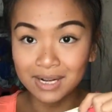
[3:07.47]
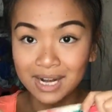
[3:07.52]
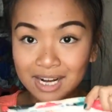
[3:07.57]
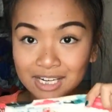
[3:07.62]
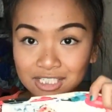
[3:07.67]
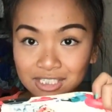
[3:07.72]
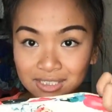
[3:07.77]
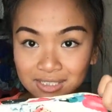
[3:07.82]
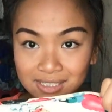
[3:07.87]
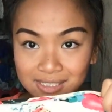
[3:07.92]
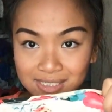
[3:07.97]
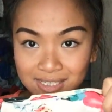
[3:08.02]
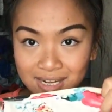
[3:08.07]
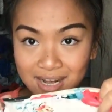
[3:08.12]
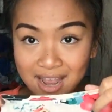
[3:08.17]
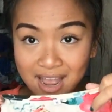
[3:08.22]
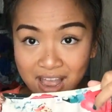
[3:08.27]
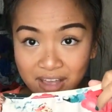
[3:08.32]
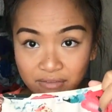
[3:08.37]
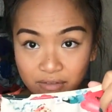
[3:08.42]
It actually doesn't
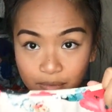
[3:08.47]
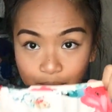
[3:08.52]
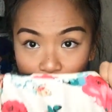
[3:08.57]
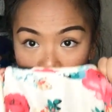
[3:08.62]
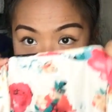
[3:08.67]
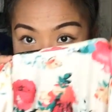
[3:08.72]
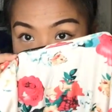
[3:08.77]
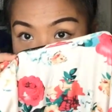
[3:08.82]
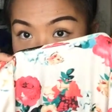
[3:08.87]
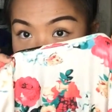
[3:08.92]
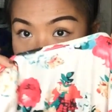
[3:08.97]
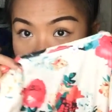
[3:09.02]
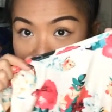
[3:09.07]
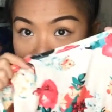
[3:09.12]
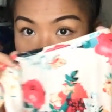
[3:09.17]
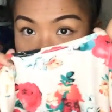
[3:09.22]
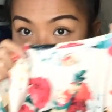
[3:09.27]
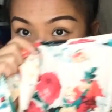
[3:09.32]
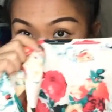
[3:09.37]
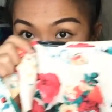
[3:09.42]
have a
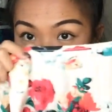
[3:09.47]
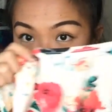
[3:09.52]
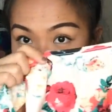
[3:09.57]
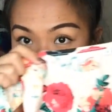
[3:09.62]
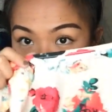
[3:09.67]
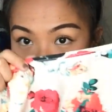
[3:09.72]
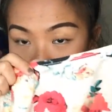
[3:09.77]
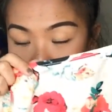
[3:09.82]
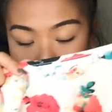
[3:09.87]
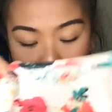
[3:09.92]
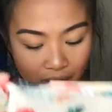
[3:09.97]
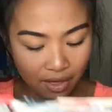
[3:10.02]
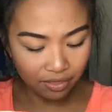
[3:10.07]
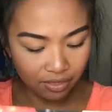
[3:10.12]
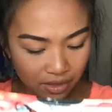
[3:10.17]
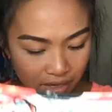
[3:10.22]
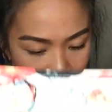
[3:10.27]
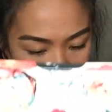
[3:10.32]
brand name on